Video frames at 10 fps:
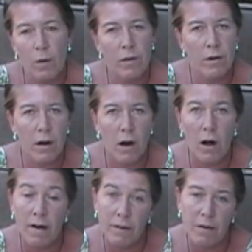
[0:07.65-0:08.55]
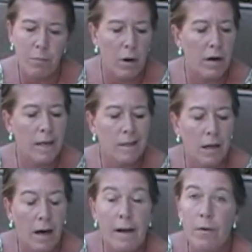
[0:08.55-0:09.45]
Whether or not I'll have enough product,
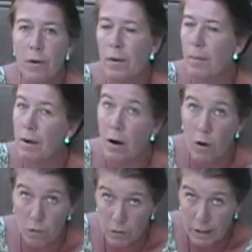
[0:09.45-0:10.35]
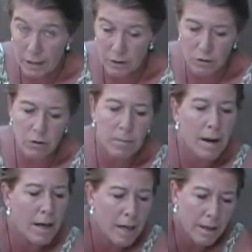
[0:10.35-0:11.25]
I don't know, and I'm not overly concerned
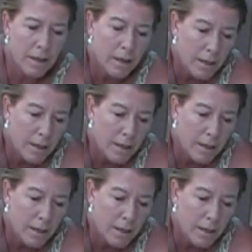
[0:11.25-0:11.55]
about it.